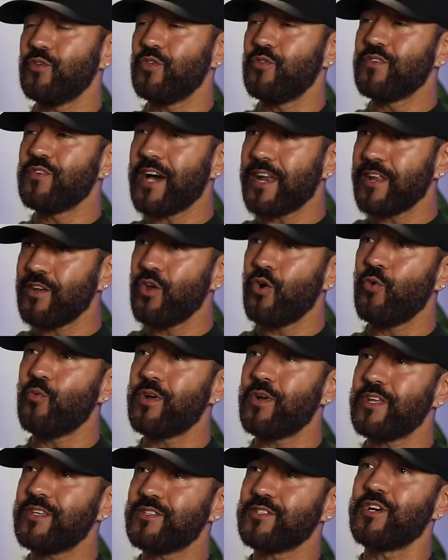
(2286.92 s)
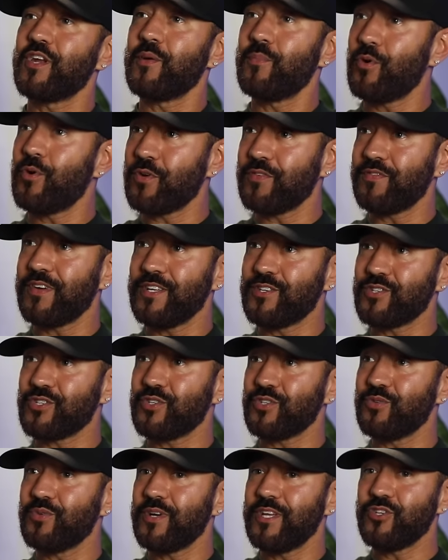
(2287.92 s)
You've got to know what is going to
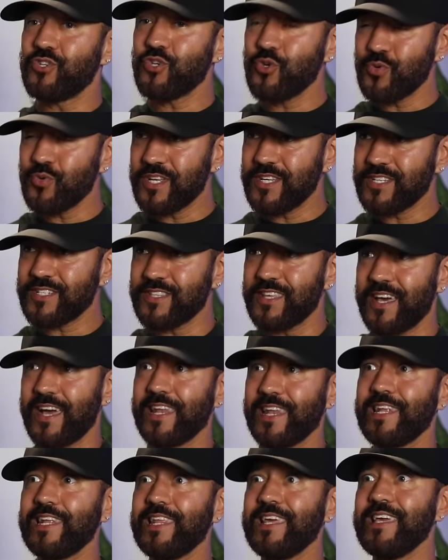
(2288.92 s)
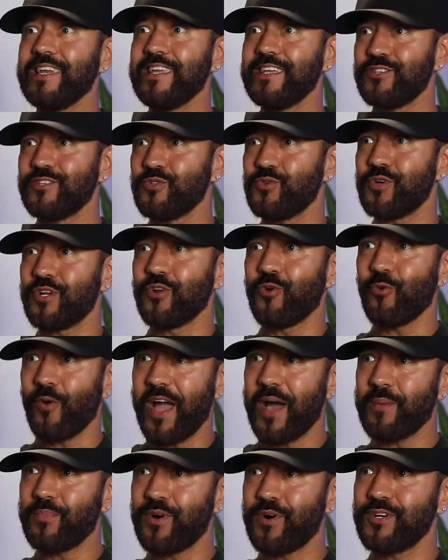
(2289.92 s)
motivate you and tune into that, lean into it,
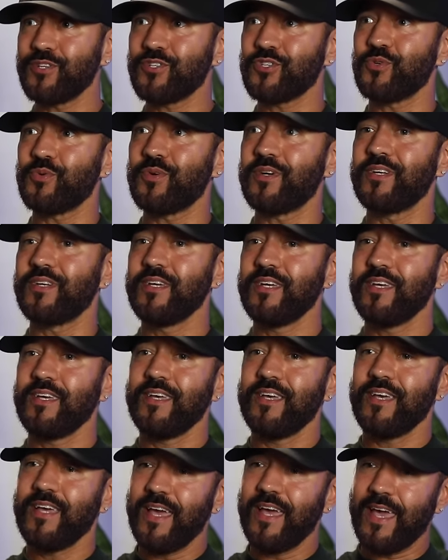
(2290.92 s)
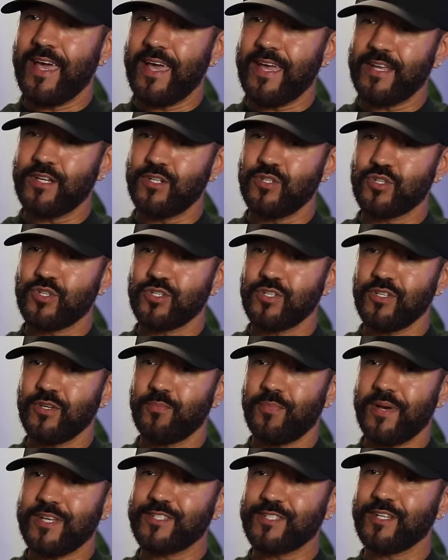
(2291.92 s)
grab onto it. And
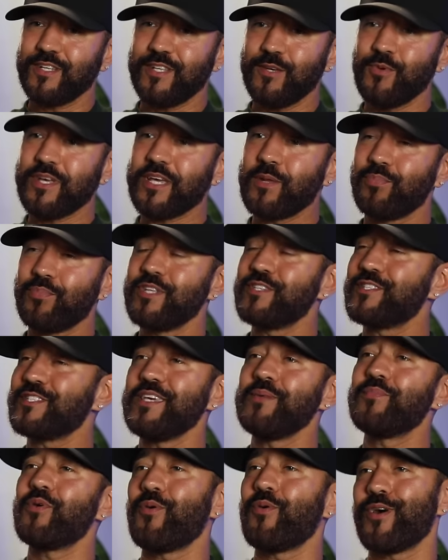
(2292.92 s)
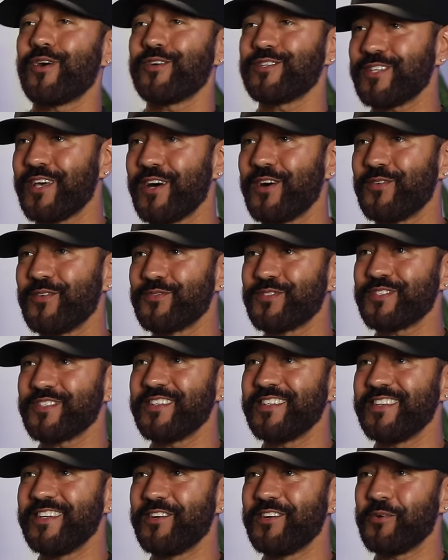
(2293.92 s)
basically we can placebo ourselves,
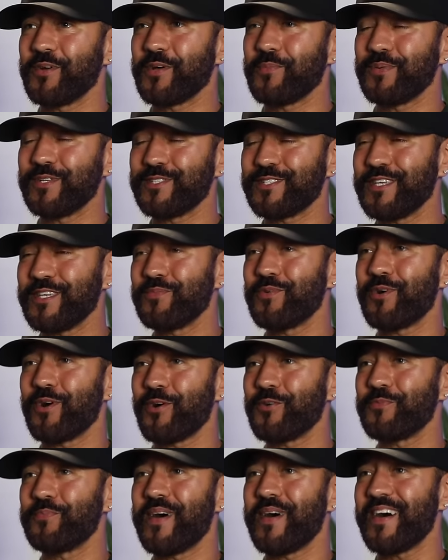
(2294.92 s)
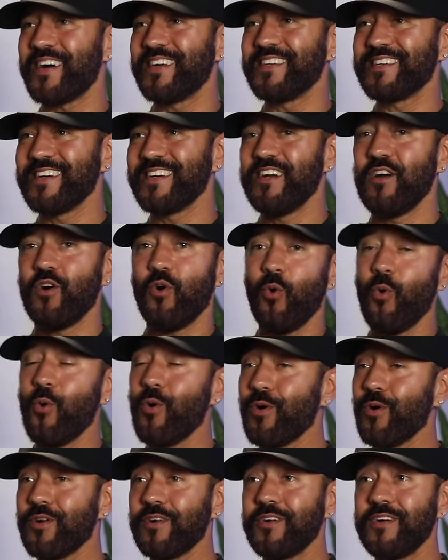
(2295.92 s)
yeah. you know, we can placebo our own mind,
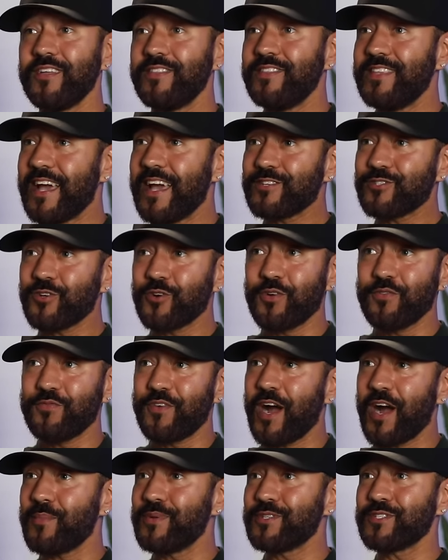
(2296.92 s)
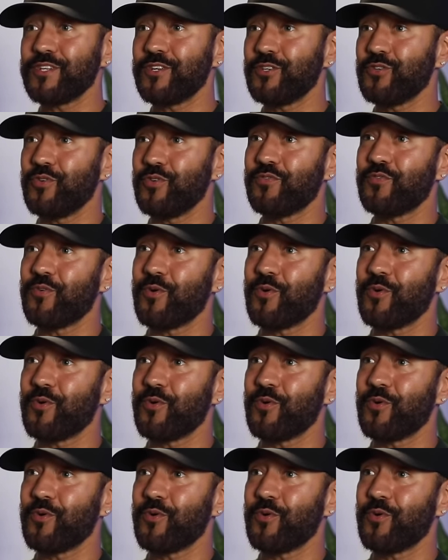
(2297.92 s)
or the external environment is going to do it